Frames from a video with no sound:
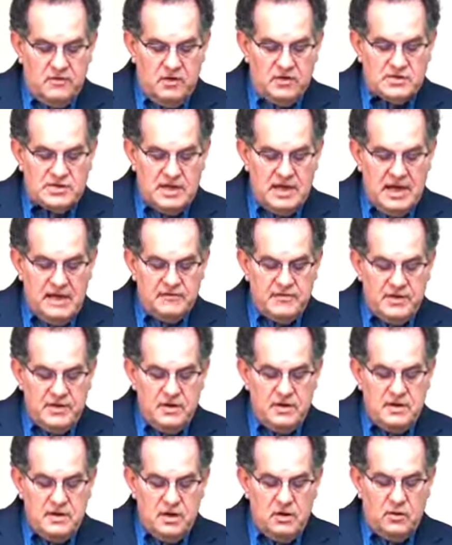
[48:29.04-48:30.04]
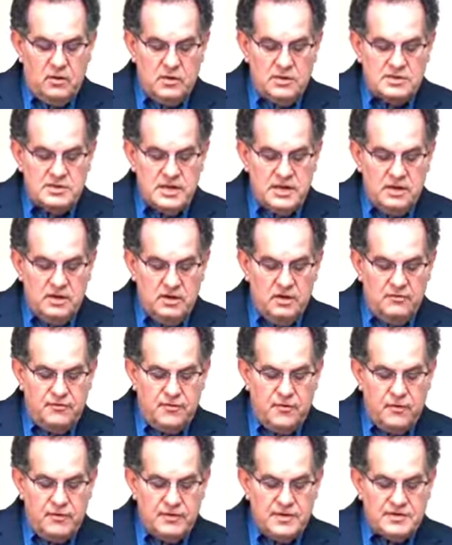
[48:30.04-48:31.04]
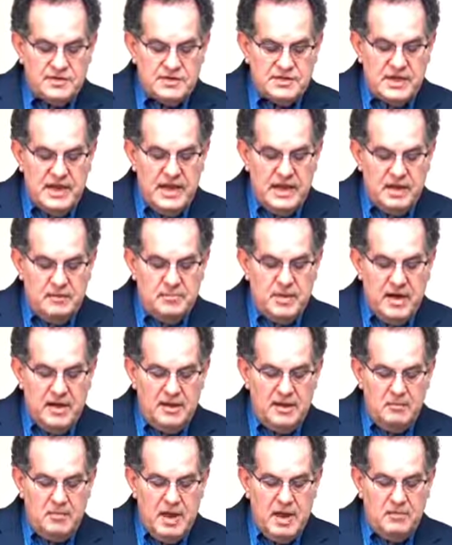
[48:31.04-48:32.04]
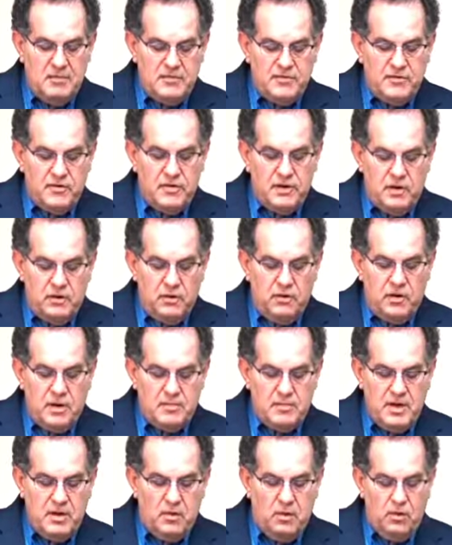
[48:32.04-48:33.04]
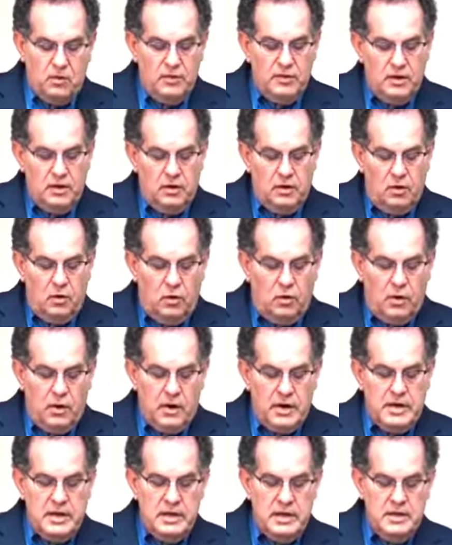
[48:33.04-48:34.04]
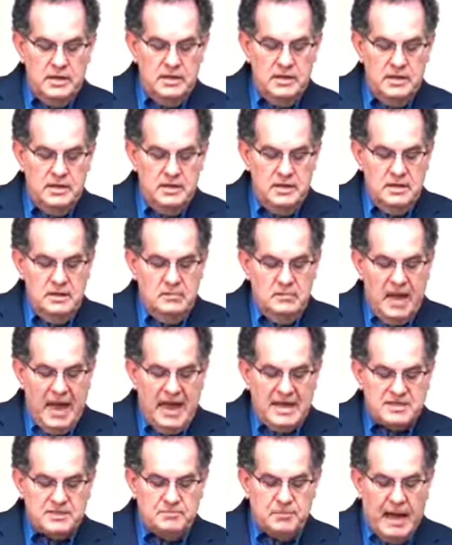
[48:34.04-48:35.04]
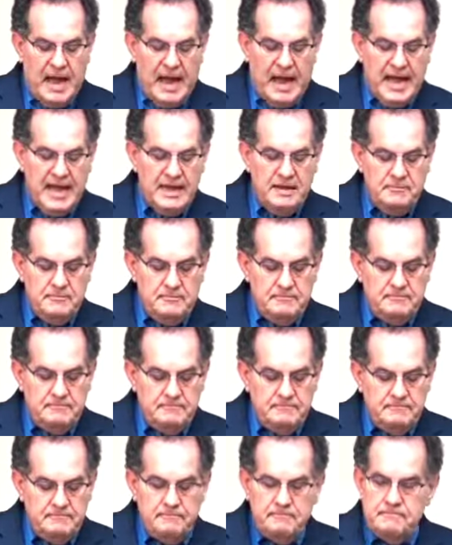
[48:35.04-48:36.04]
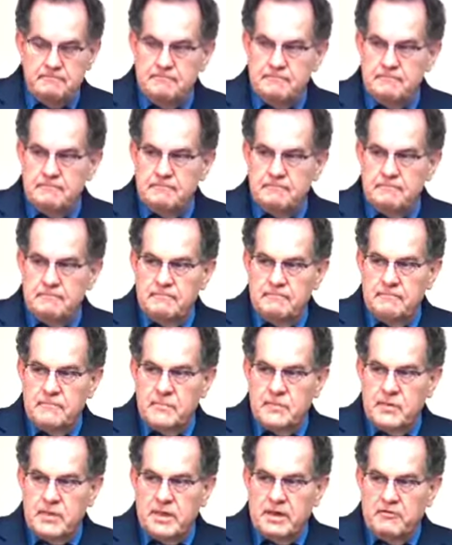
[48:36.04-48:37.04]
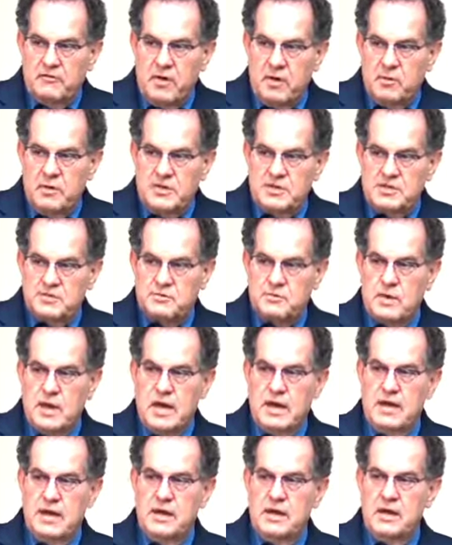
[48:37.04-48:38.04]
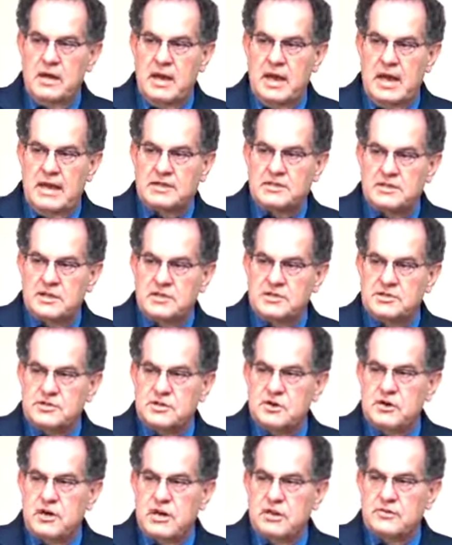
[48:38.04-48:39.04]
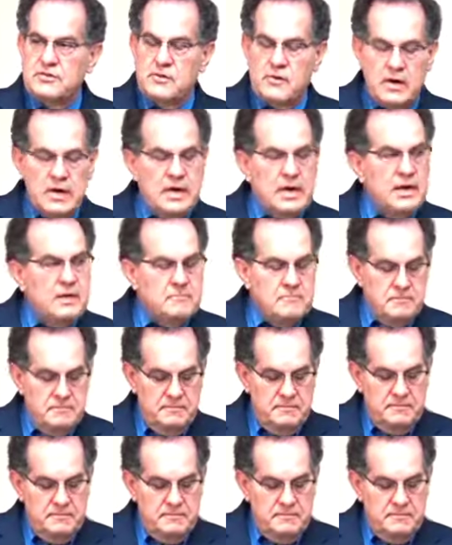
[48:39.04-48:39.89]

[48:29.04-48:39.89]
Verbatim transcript: verse 11, the Lord said, Go forth and stand upon the mount before the Lord, and behold, the Lord passed by. Think of what we just read in Exodus 33